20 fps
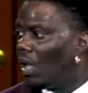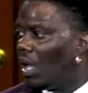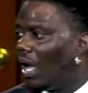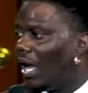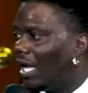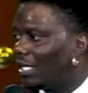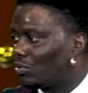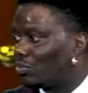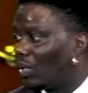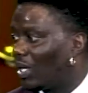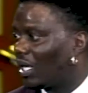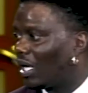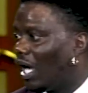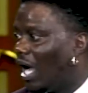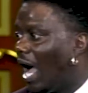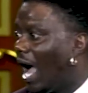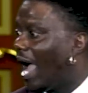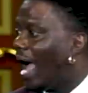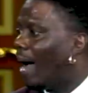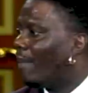I swear to
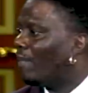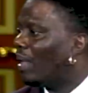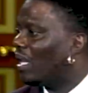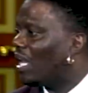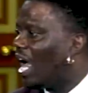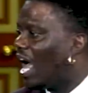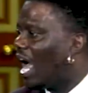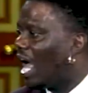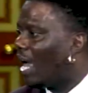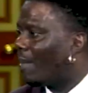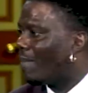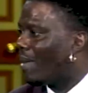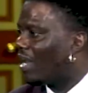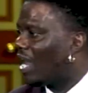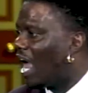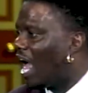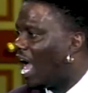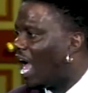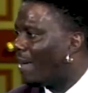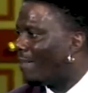God, I'm
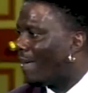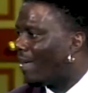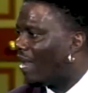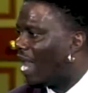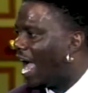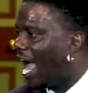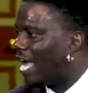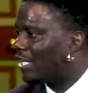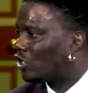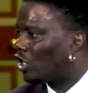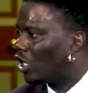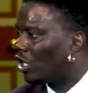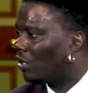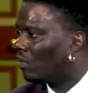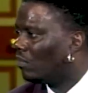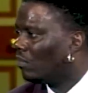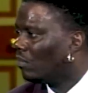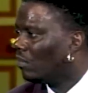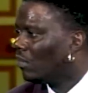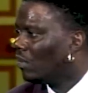not lying to you.
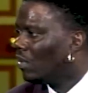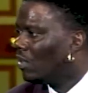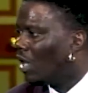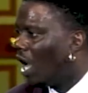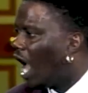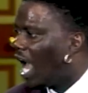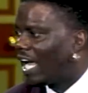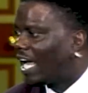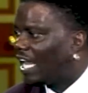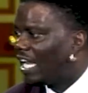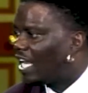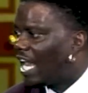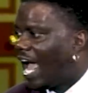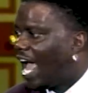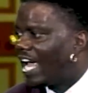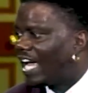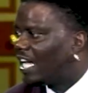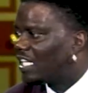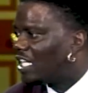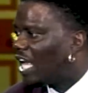I
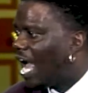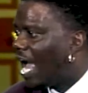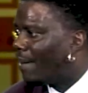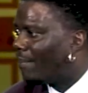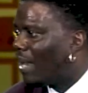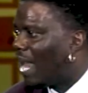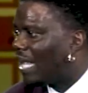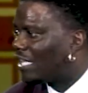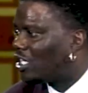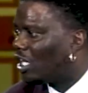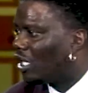ain't got time to lie to